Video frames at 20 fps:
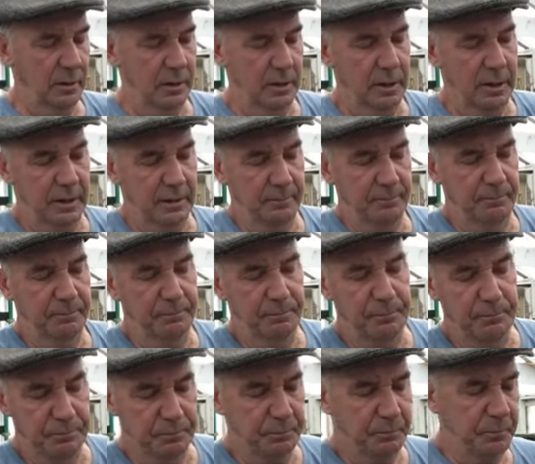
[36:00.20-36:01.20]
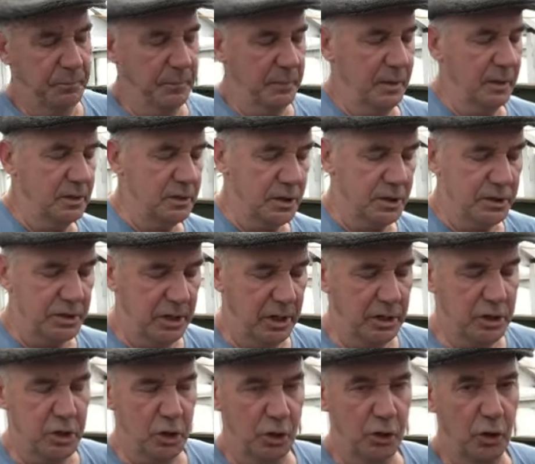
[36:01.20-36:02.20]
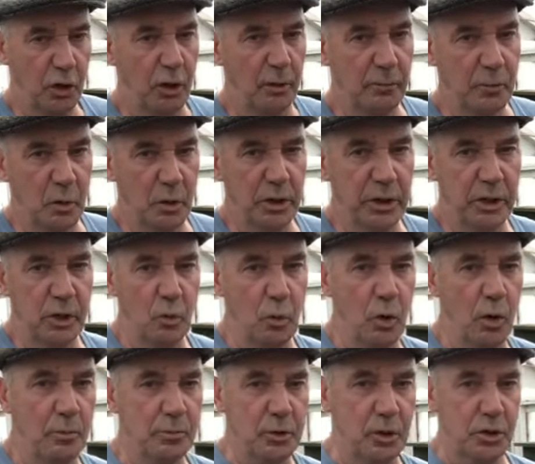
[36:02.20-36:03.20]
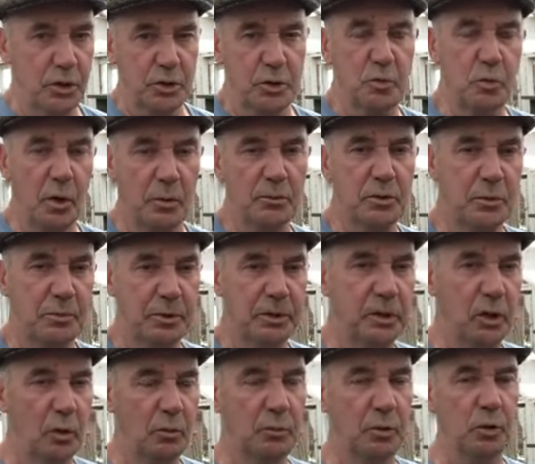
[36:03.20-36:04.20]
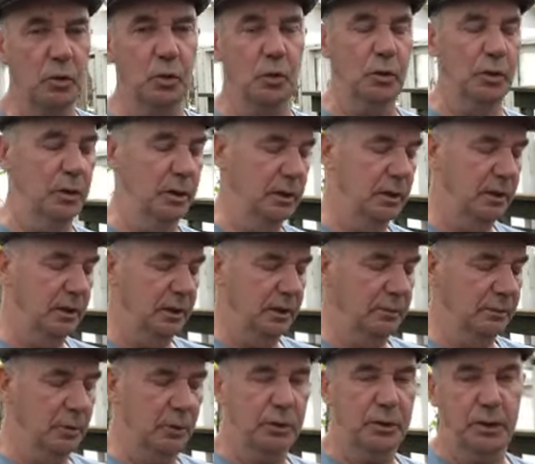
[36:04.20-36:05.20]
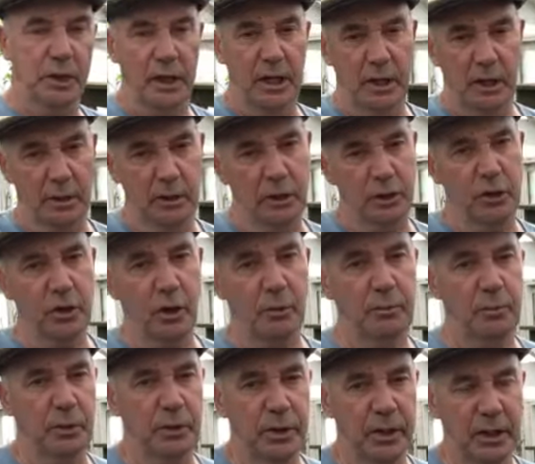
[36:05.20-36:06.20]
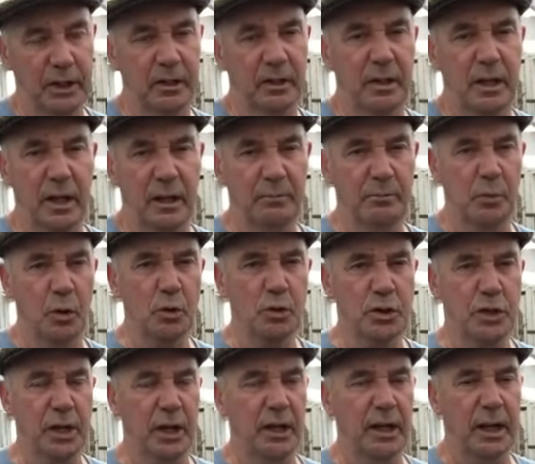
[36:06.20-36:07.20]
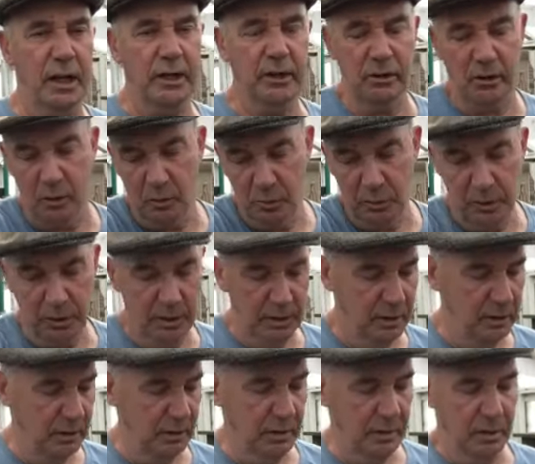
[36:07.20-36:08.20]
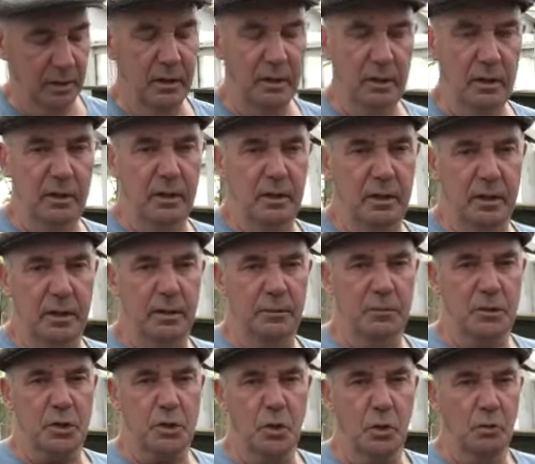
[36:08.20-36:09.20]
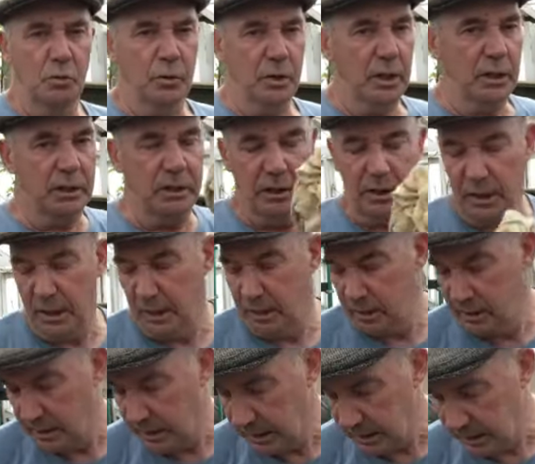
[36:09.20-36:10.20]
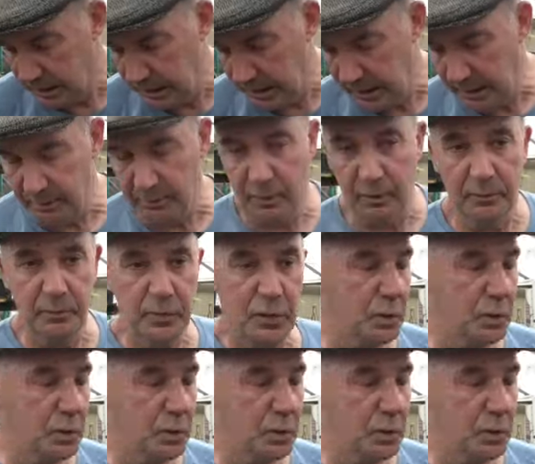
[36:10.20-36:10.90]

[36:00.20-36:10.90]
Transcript: As I say, it shouldn't harm any of the worms, because the worms will be down below. But on the top, when you get the bugs and that lying around, give them a soak with that, and that'll kill them off.